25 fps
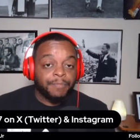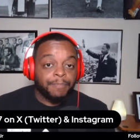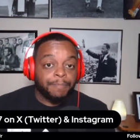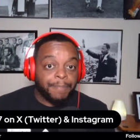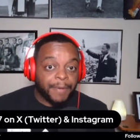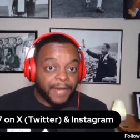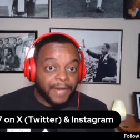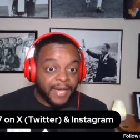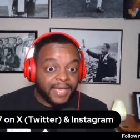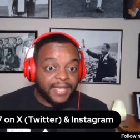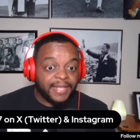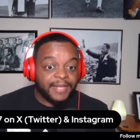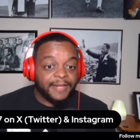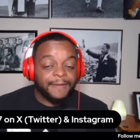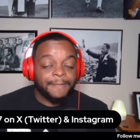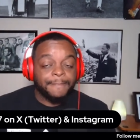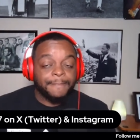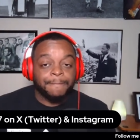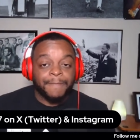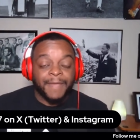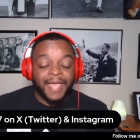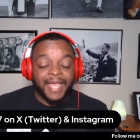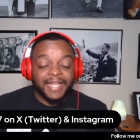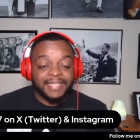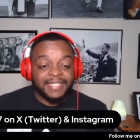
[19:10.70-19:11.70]
But
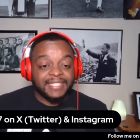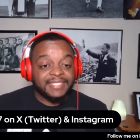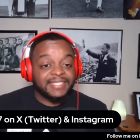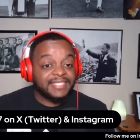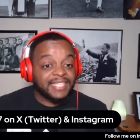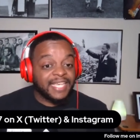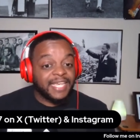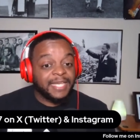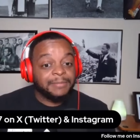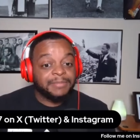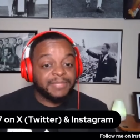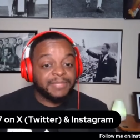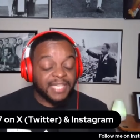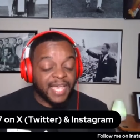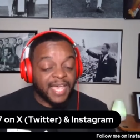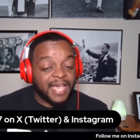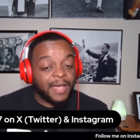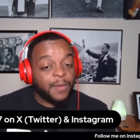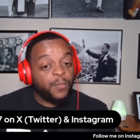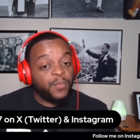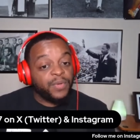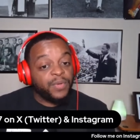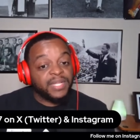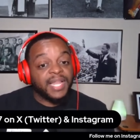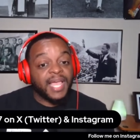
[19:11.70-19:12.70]
at the same
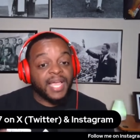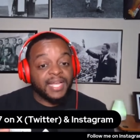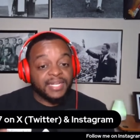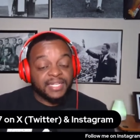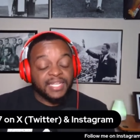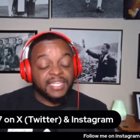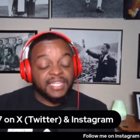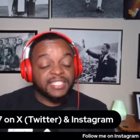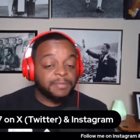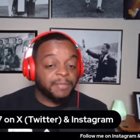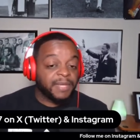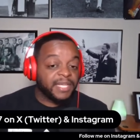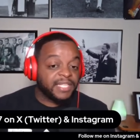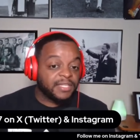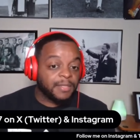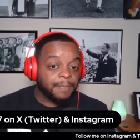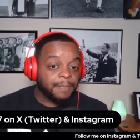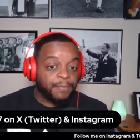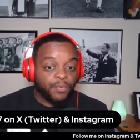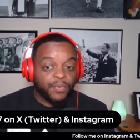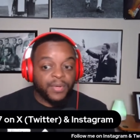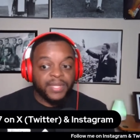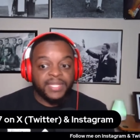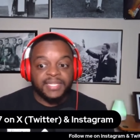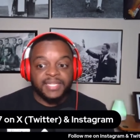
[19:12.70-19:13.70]
time, Whitlock does make the
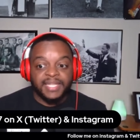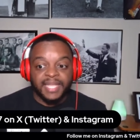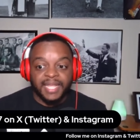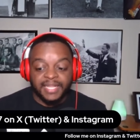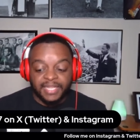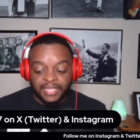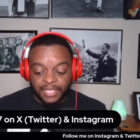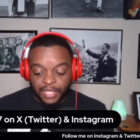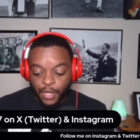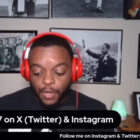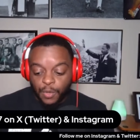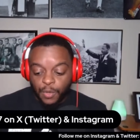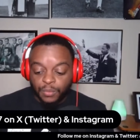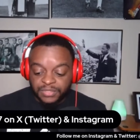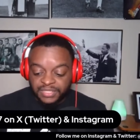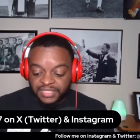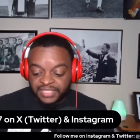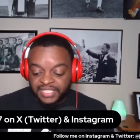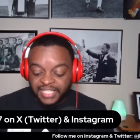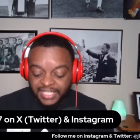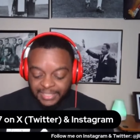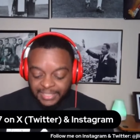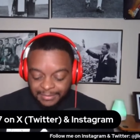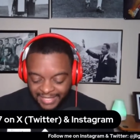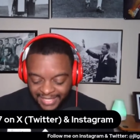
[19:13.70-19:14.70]
point that those
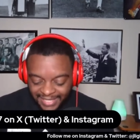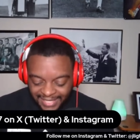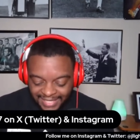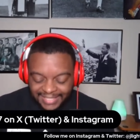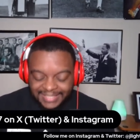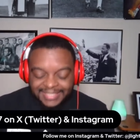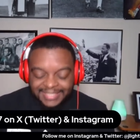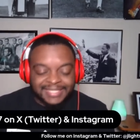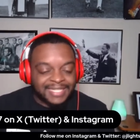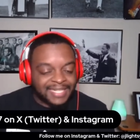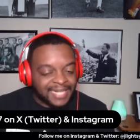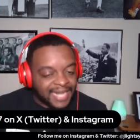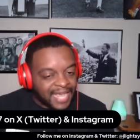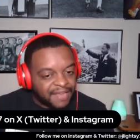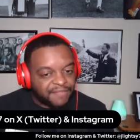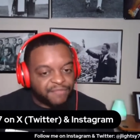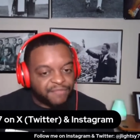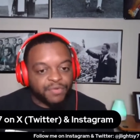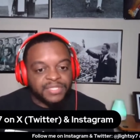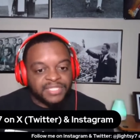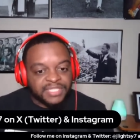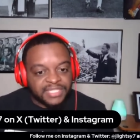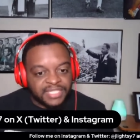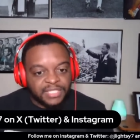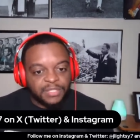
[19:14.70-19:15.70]
teams, each and
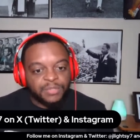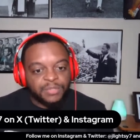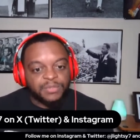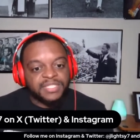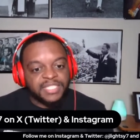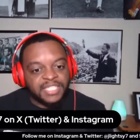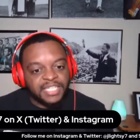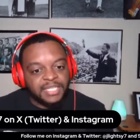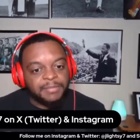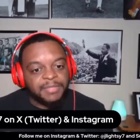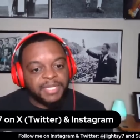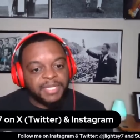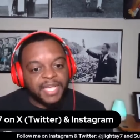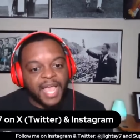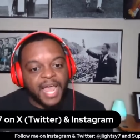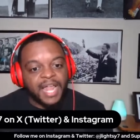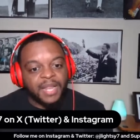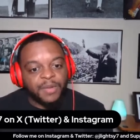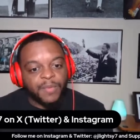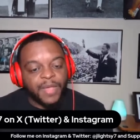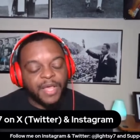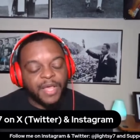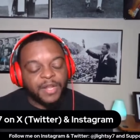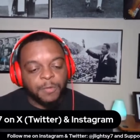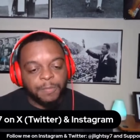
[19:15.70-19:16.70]
every single team that
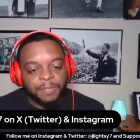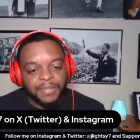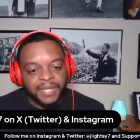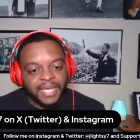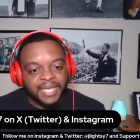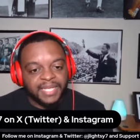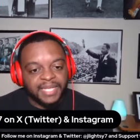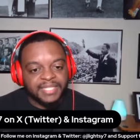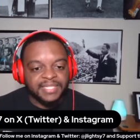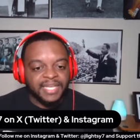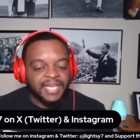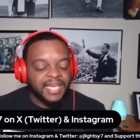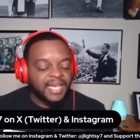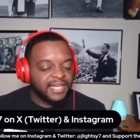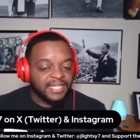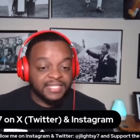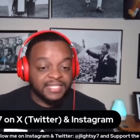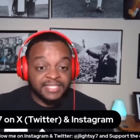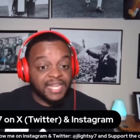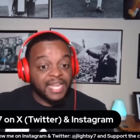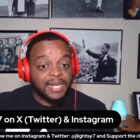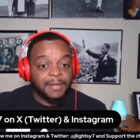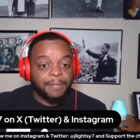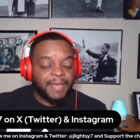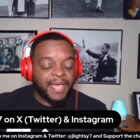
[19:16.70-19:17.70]
Colorado plays, and it's
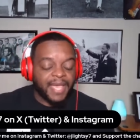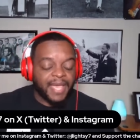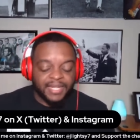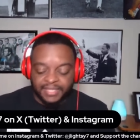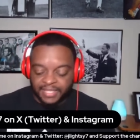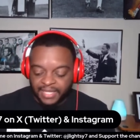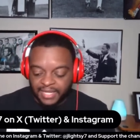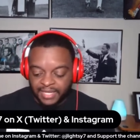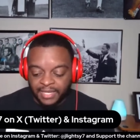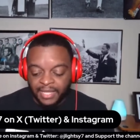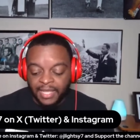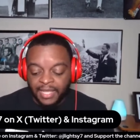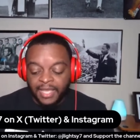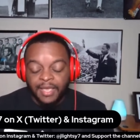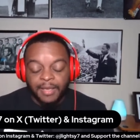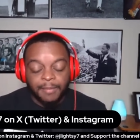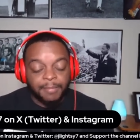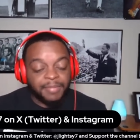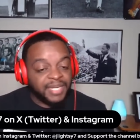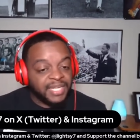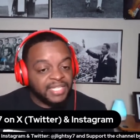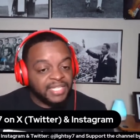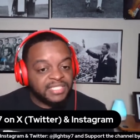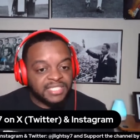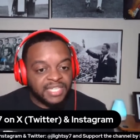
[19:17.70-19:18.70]
not a bad thing,
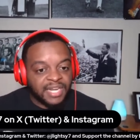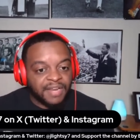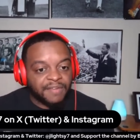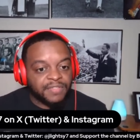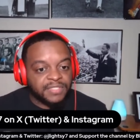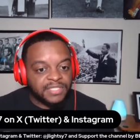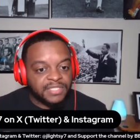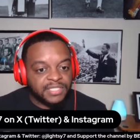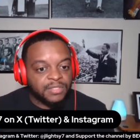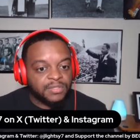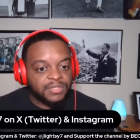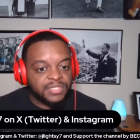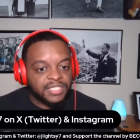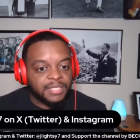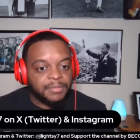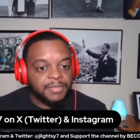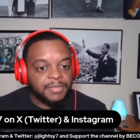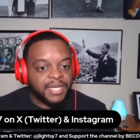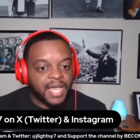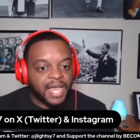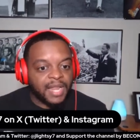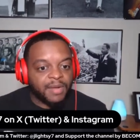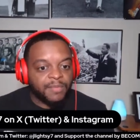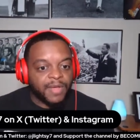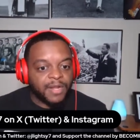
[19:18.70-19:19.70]
but each and every single team that
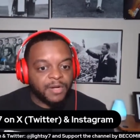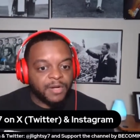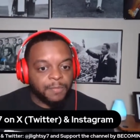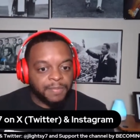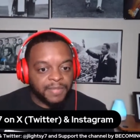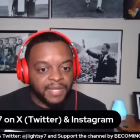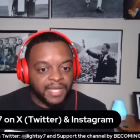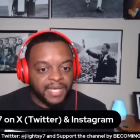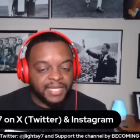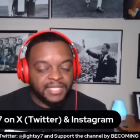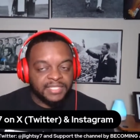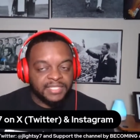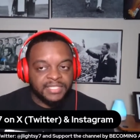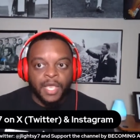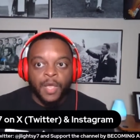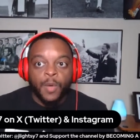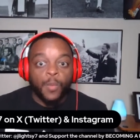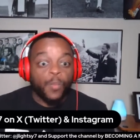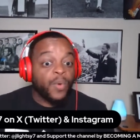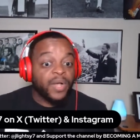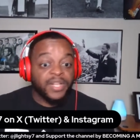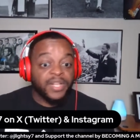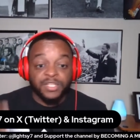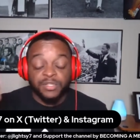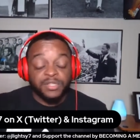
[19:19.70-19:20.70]
Colorado plays,
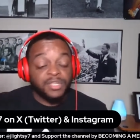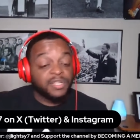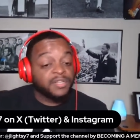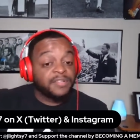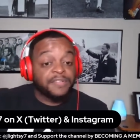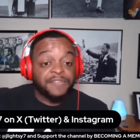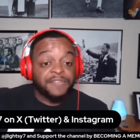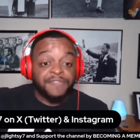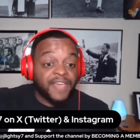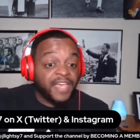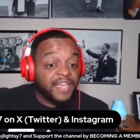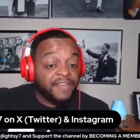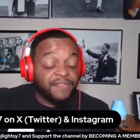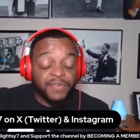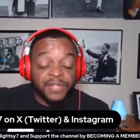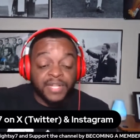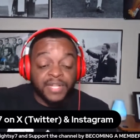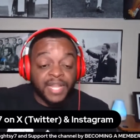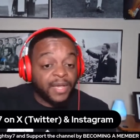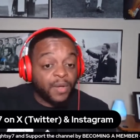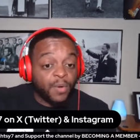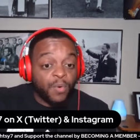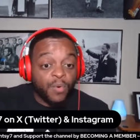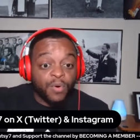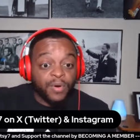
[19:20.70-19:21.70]
whether they're the favorite
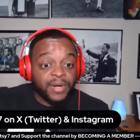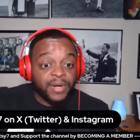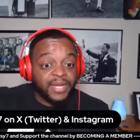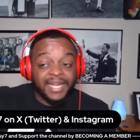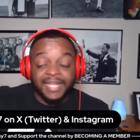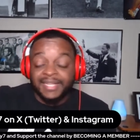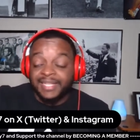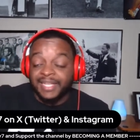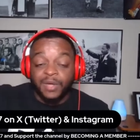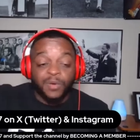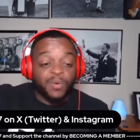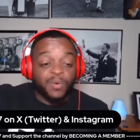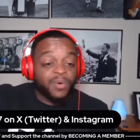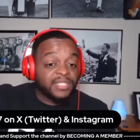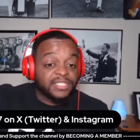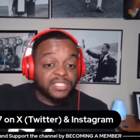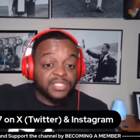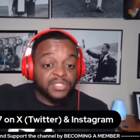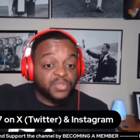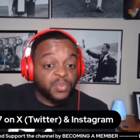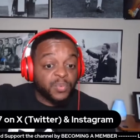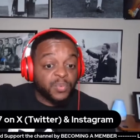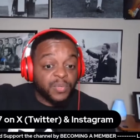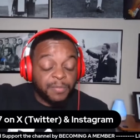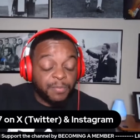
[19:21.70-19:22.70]
like Oregon, I think Oregon's a
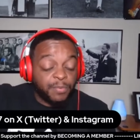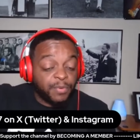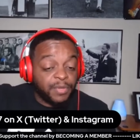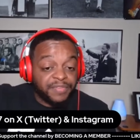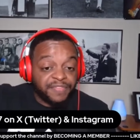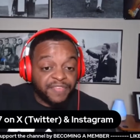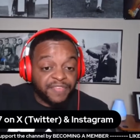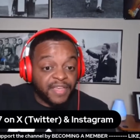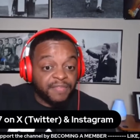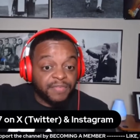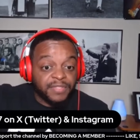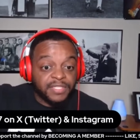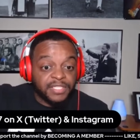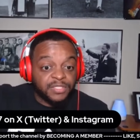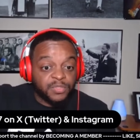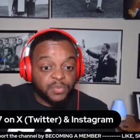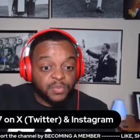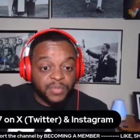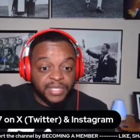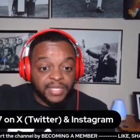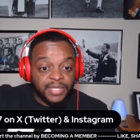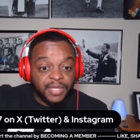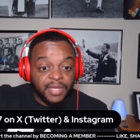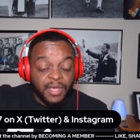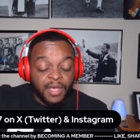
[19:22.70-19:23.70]
20 point favorite this
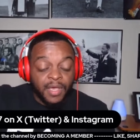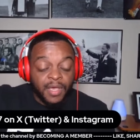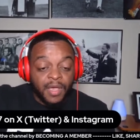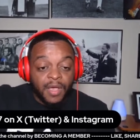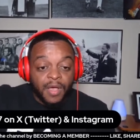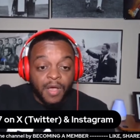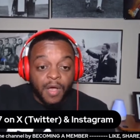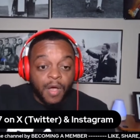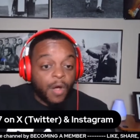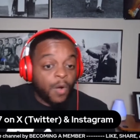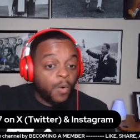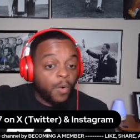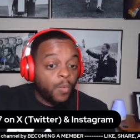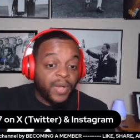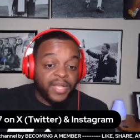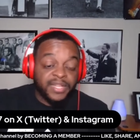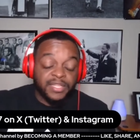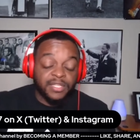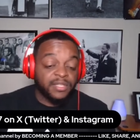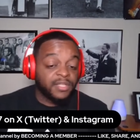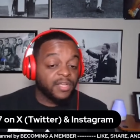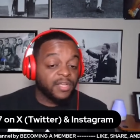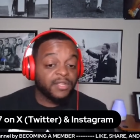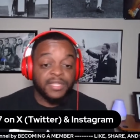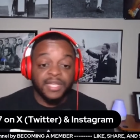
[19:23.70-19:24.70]
week, or
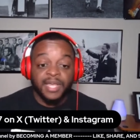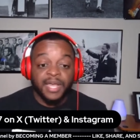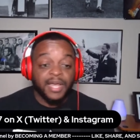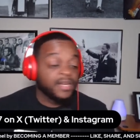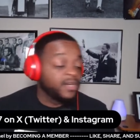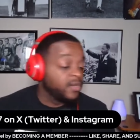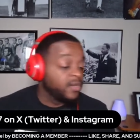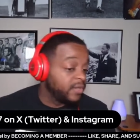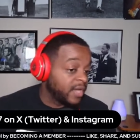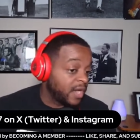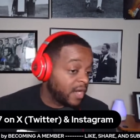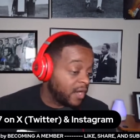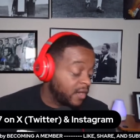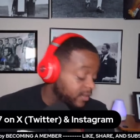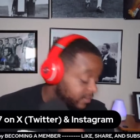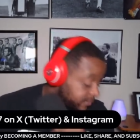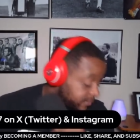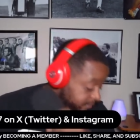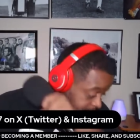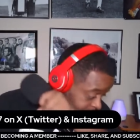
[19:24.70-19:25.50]
whether they're the underdog,